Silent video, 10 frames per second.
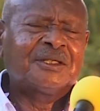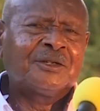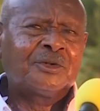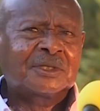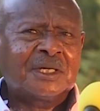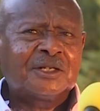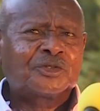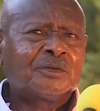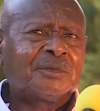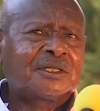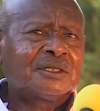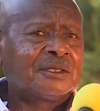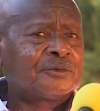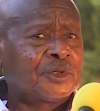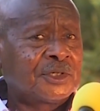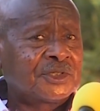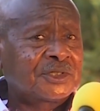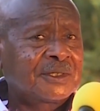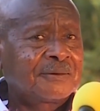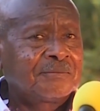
They don't hide so much in the forest,